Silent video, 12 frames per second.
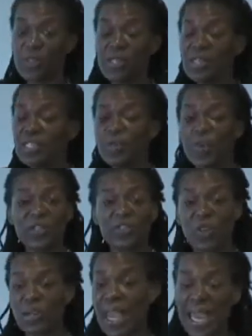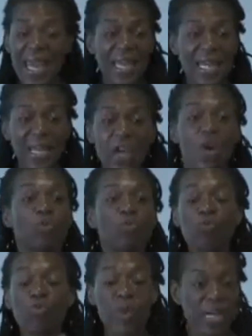and this is based on any
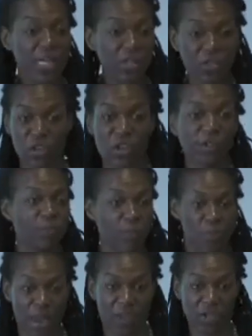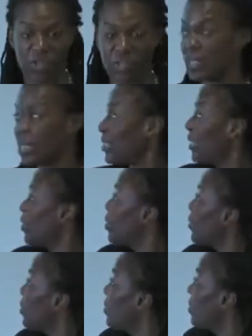range of dimensions, as I
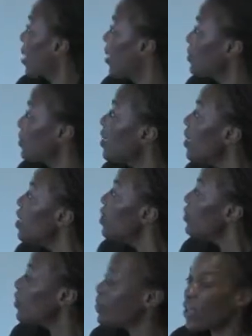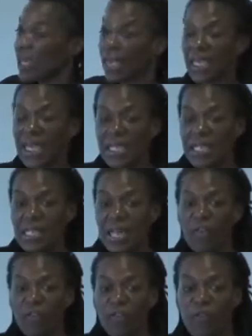just discussed, there's a hidden
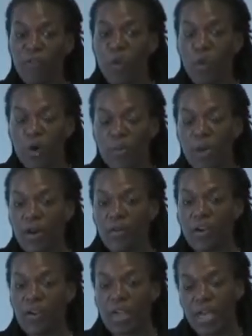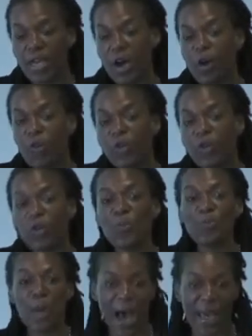and a form of a, uh, a
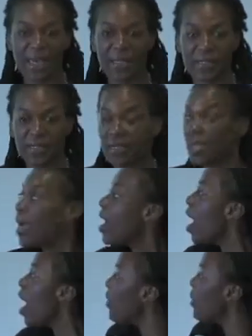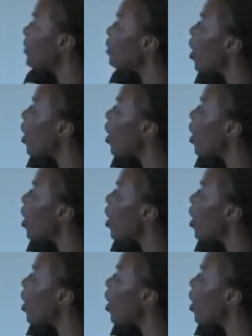overt bias uh, that